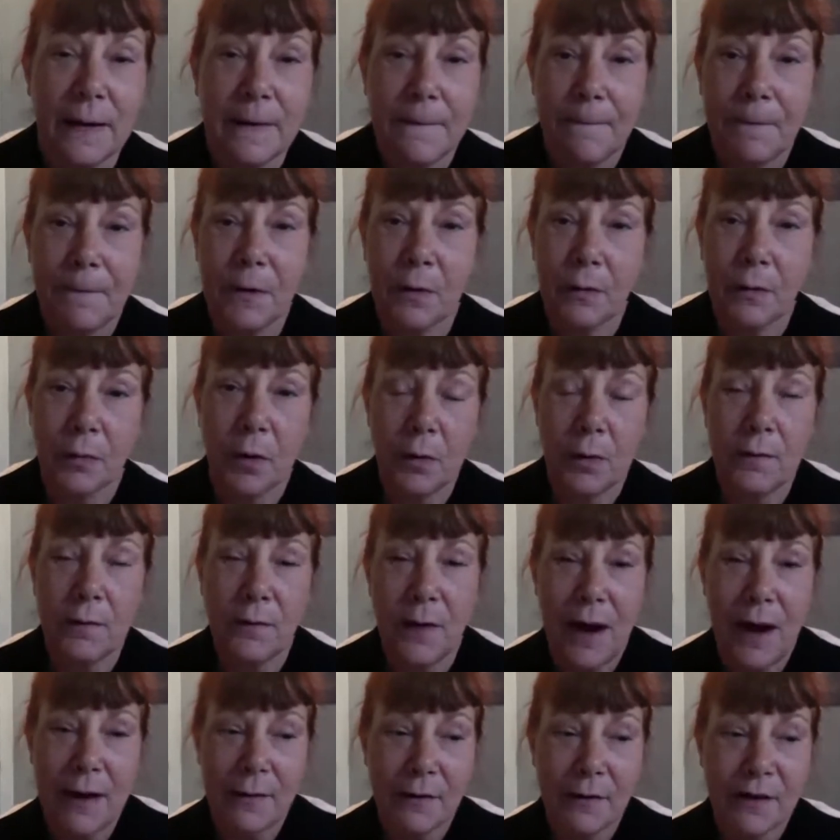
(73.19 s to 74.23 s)
the
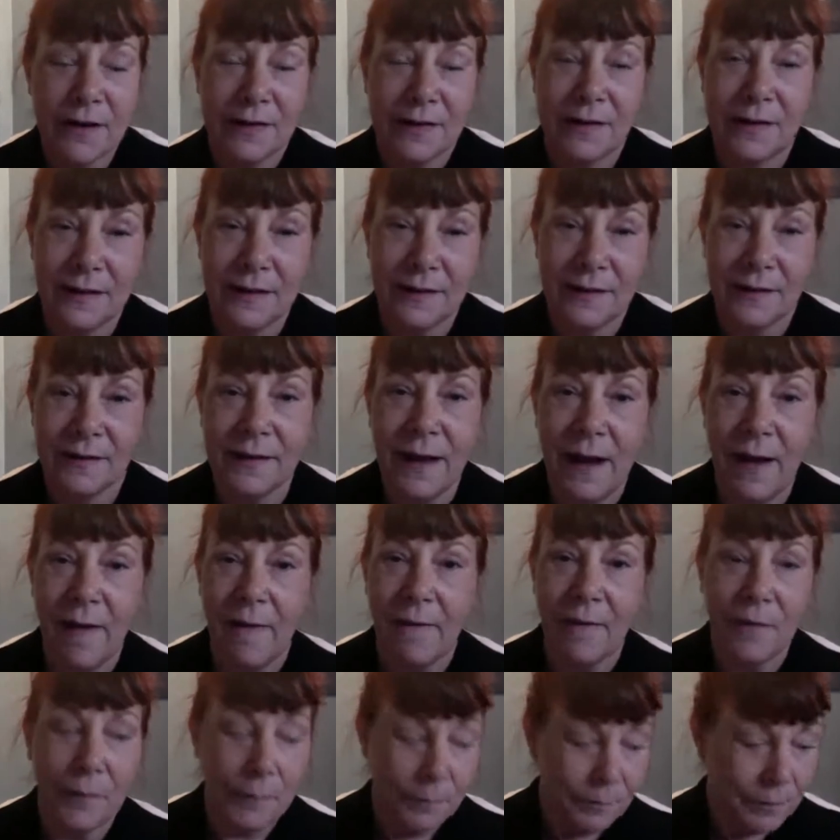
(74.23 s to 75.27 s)
coronavirus
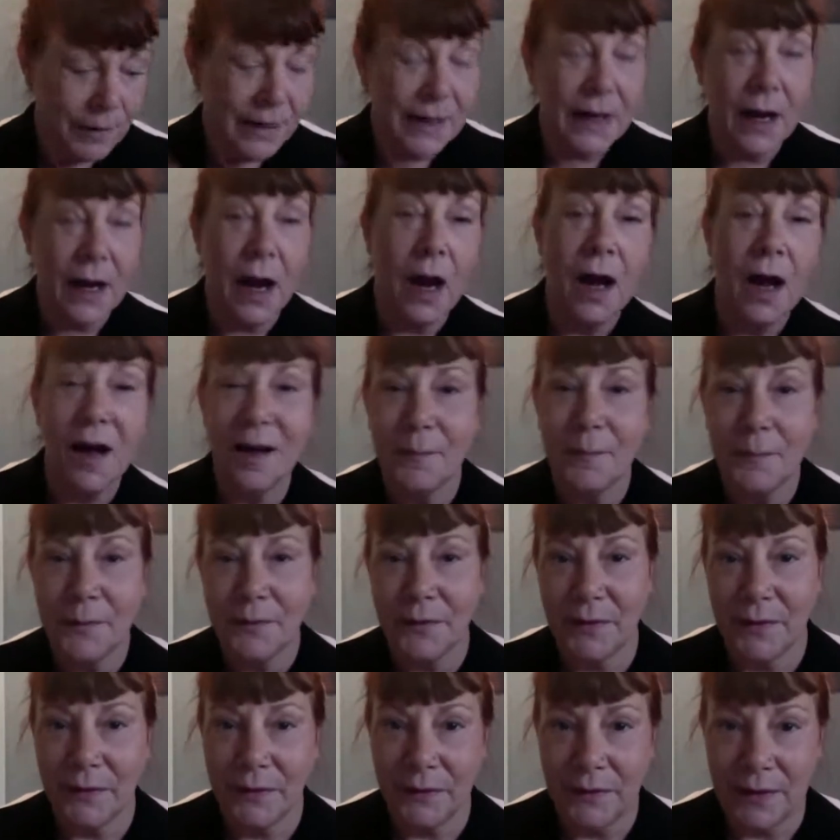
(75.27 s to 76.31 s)
itself becomes
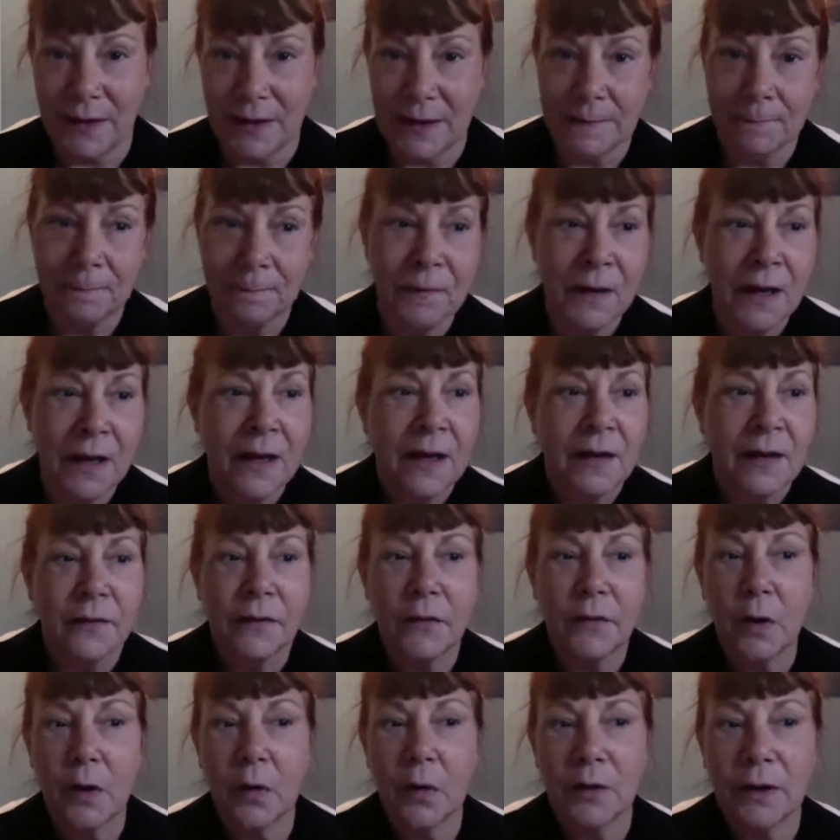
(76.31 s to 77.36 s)
a scene.
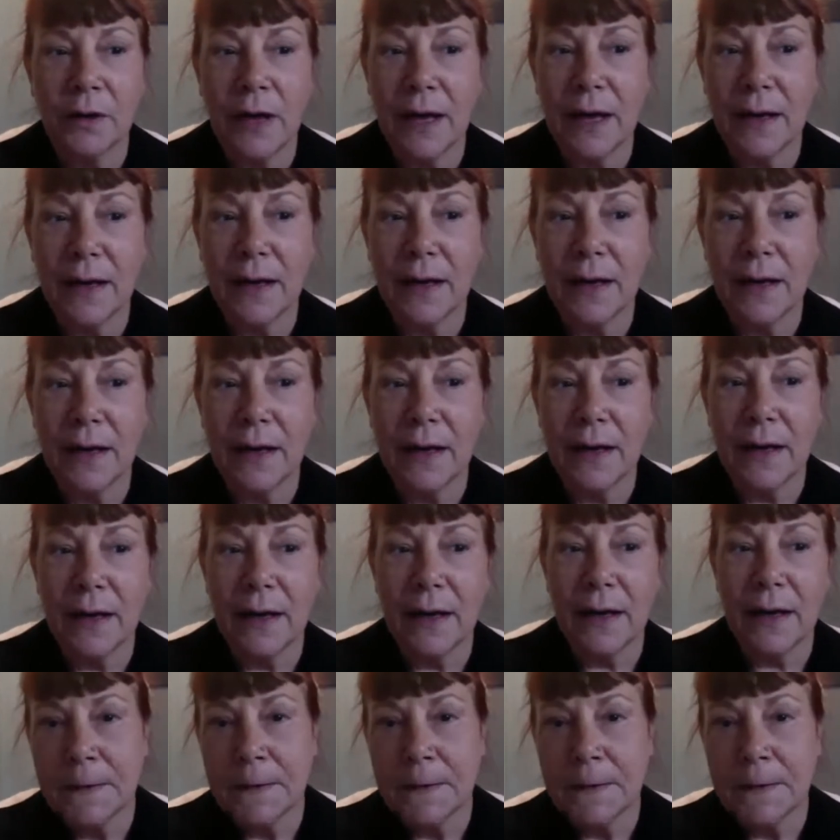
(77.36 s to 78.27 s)
So Kenneth Burke,